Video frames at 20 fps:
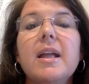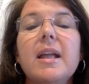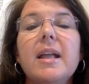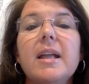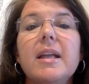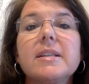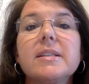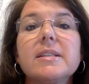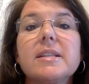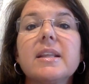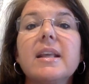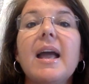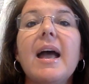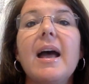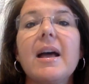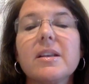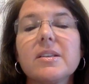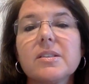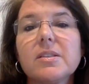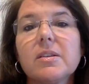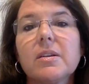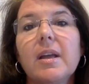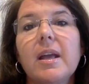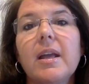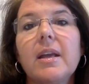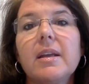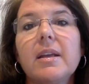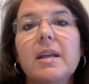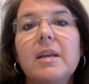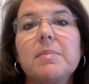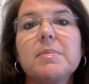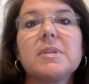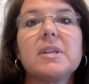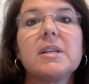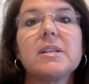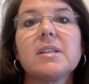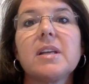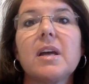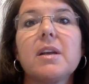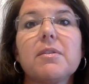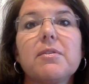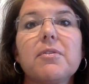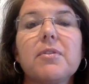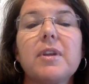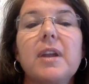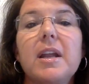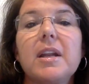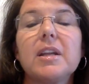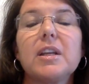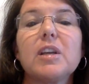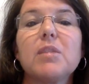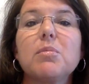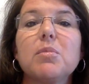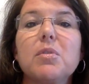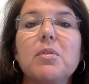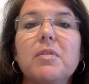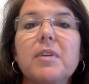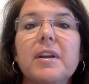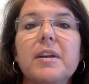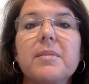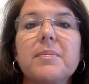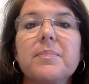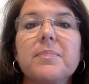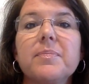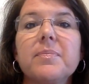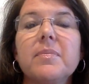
It's the gas, okay? It keeps things kind of frenetic and moving.